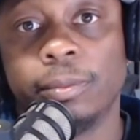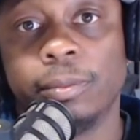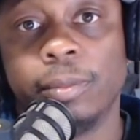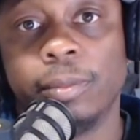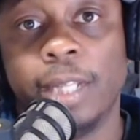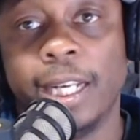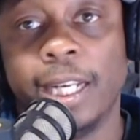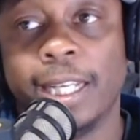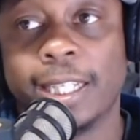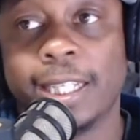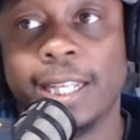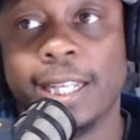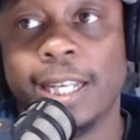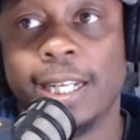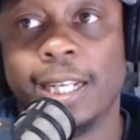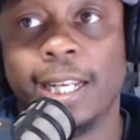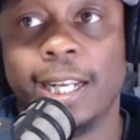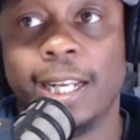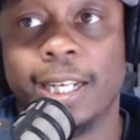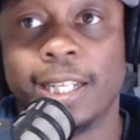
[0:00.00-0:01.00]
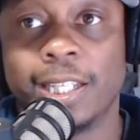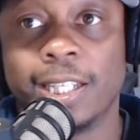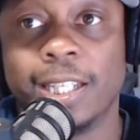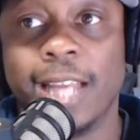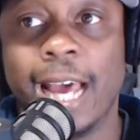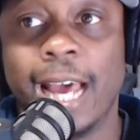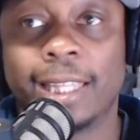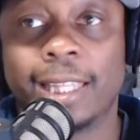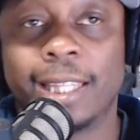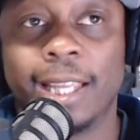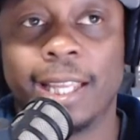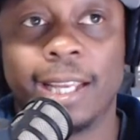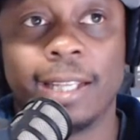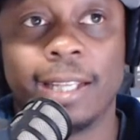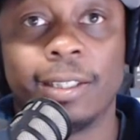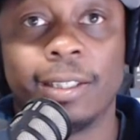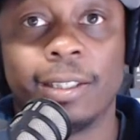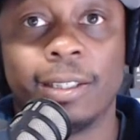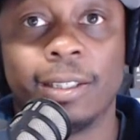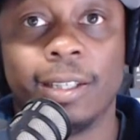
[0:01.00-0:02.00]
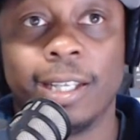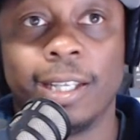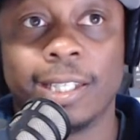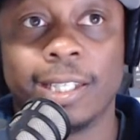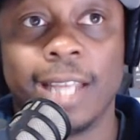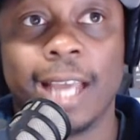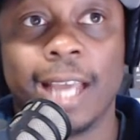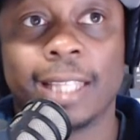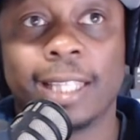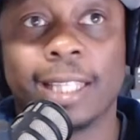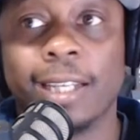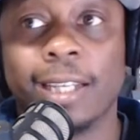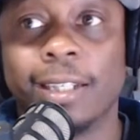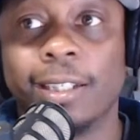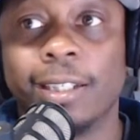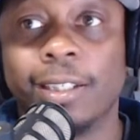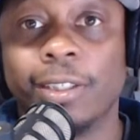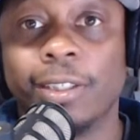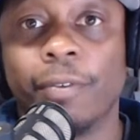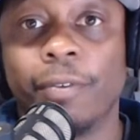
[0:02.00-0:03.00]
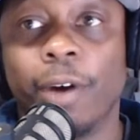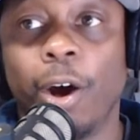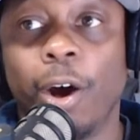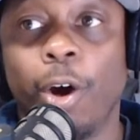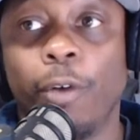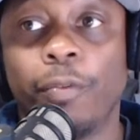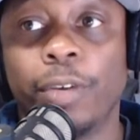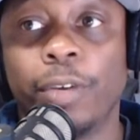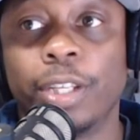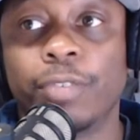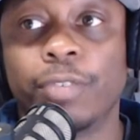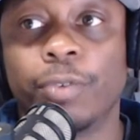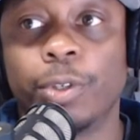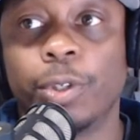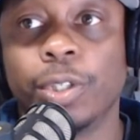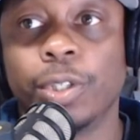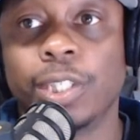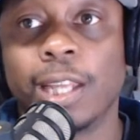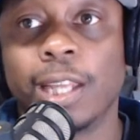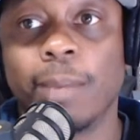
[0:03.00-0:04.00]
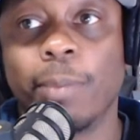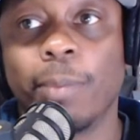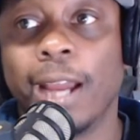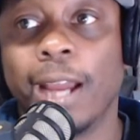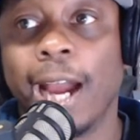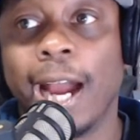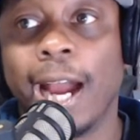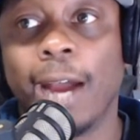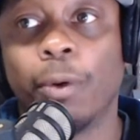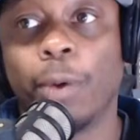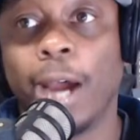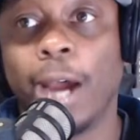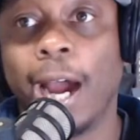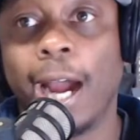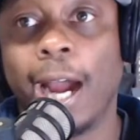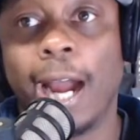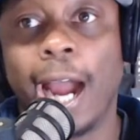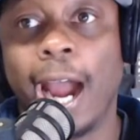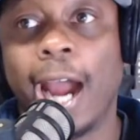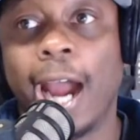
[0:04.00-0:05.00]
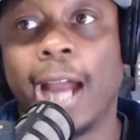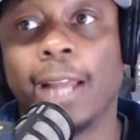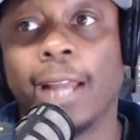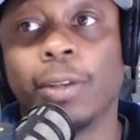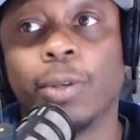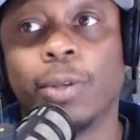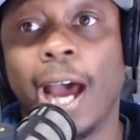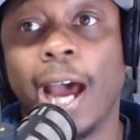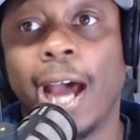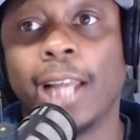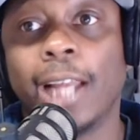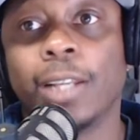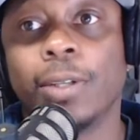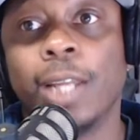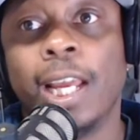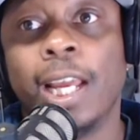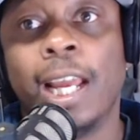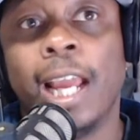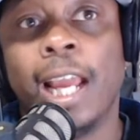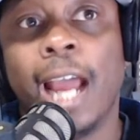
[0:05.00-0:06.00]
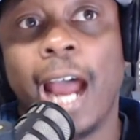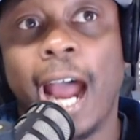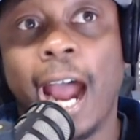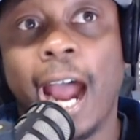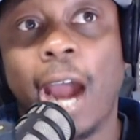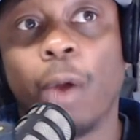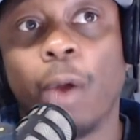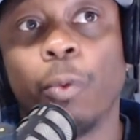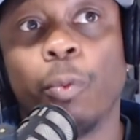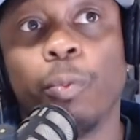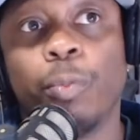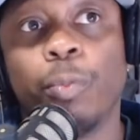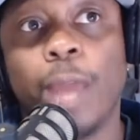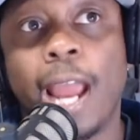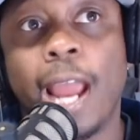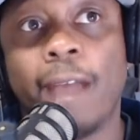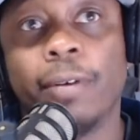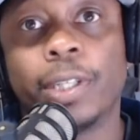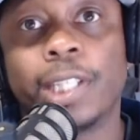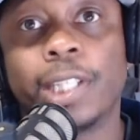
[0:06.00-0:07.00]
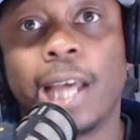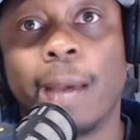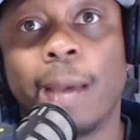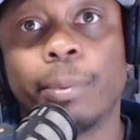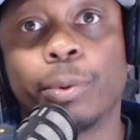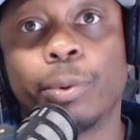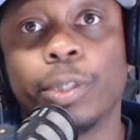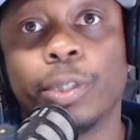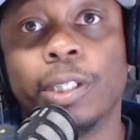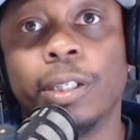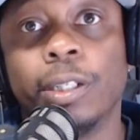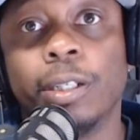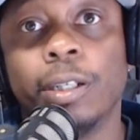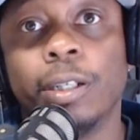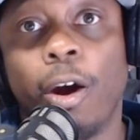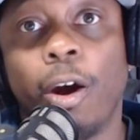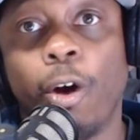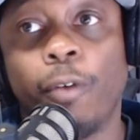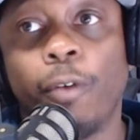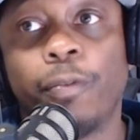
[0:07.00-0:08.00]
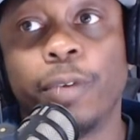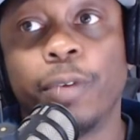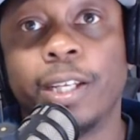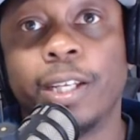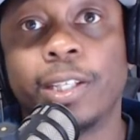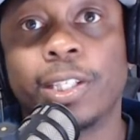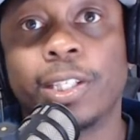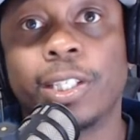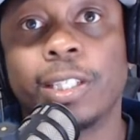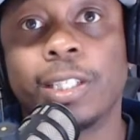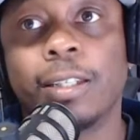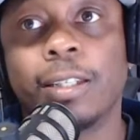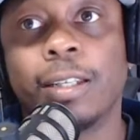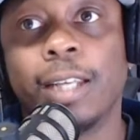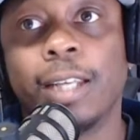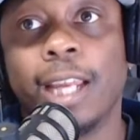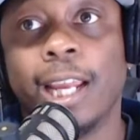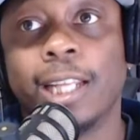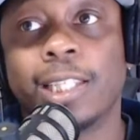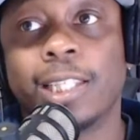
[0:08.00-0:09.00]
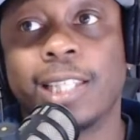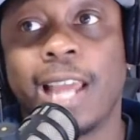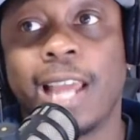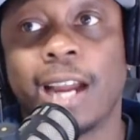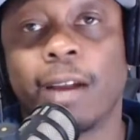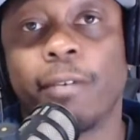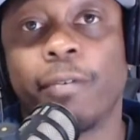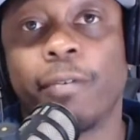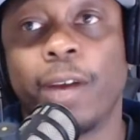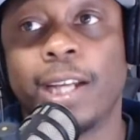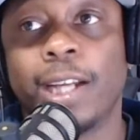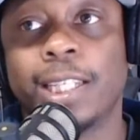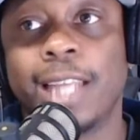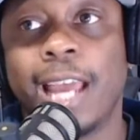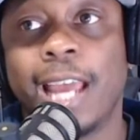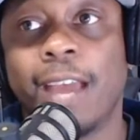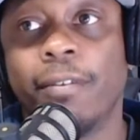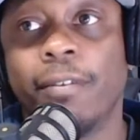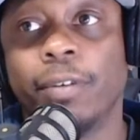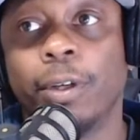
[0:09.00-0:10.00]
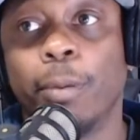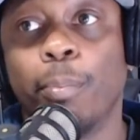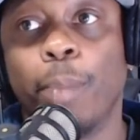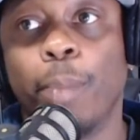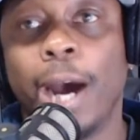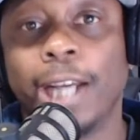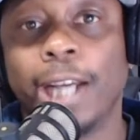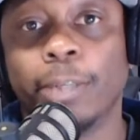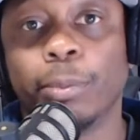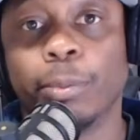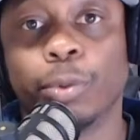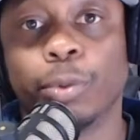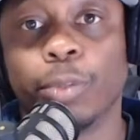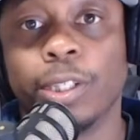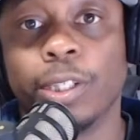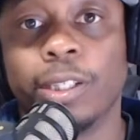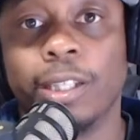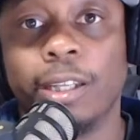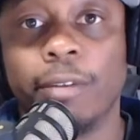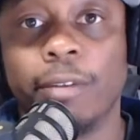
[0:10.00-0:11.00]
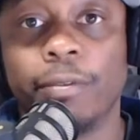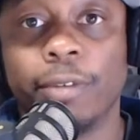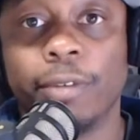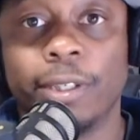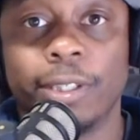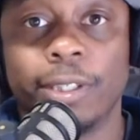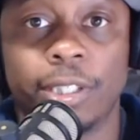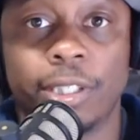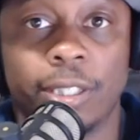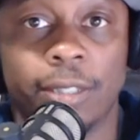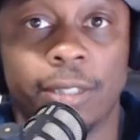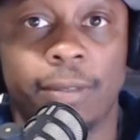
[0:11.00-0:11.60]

And it's not that good of an offense for you to say, man, I have a top 3 offense and sacrifice having a bottom 3 defense.